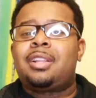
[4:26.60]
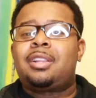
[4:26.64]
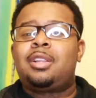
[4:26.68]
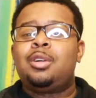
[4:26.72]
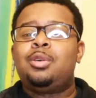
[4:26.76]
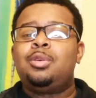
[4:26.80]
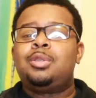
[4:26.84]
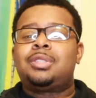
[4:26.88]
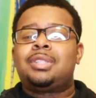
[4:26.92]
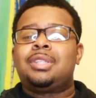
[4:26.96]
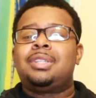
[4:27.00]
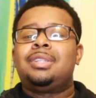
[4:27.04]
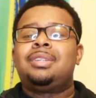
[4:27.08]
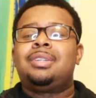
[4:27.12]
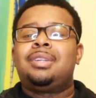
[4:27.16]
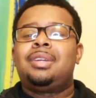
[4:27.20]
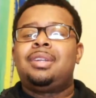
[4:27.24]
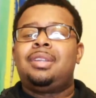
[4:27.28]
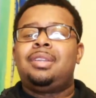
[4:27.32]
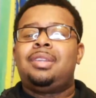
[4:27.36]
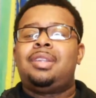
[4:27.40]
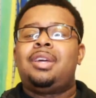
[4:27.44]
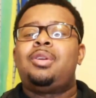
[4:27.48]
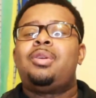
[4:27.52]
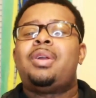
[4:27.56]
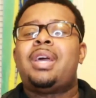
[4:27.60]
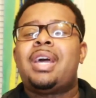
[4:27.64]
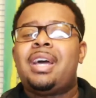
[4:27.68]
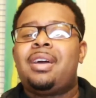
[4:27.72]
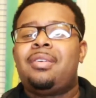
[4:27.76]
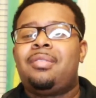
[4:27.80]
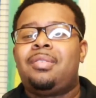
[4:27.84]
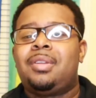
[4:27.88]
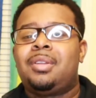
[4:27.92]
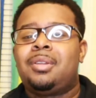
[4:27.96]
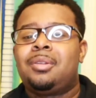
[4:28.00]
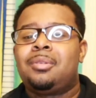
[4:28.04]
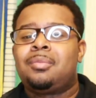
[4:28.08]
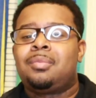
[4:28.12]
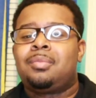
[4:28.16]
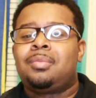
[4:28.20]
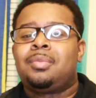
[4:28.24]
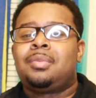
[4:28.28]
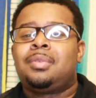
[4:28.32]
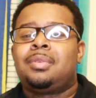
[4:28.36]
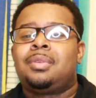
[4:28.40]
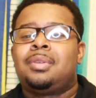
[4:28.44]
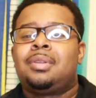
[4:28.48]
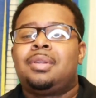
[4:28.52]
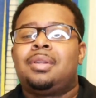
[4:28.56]
conclusion, there you have it.
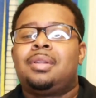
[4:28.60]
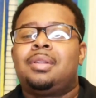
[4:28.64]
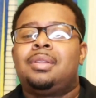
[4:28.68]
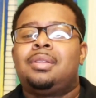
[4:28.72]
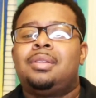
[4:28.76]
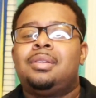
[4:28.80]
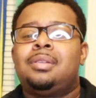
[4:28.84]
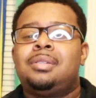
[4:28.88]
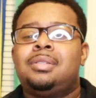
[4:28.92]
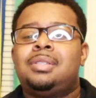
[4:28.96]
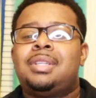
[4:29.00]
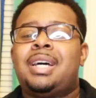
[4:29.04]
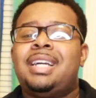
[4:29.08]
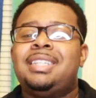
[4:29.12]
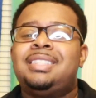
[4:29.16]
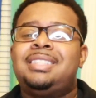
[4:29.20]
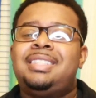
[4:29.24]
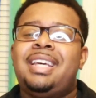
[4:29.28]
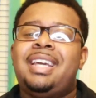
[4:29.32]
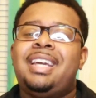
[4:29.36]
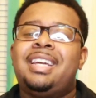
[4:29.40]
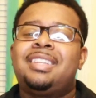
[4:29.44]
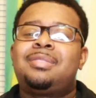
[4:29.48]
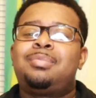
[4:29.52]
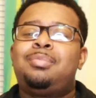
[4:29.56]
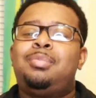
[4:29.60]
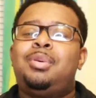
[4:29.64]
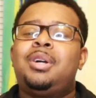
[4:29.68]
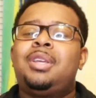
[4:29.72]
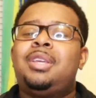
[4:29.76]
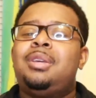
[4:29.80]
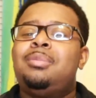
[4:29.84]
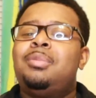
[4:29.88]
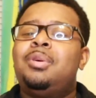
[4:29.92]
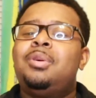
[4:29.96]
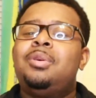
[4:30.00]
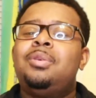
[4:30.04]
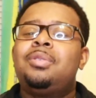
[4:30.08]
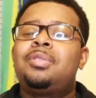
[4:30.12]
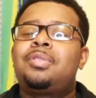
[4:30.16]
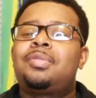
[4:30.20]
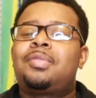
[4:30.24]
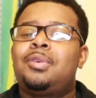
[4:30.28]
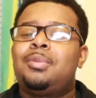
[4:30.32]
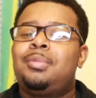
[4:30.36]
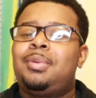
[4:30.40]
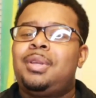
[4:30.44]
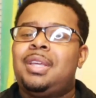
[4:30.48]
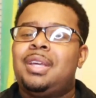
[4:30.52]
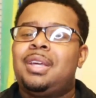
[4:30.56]
Nice dance boogie moves
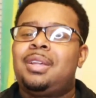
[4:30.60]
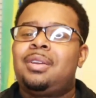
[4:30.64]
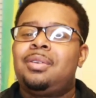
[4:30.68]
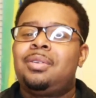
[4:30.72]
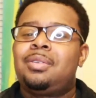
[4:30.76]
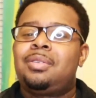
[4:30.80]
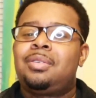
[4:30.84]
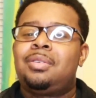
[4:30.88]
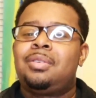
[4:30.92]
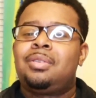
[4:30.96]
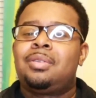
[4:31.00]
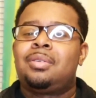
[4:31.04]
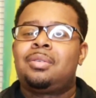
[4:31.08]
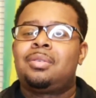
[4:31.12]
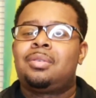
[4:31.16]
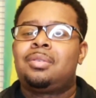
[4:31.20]
for beginners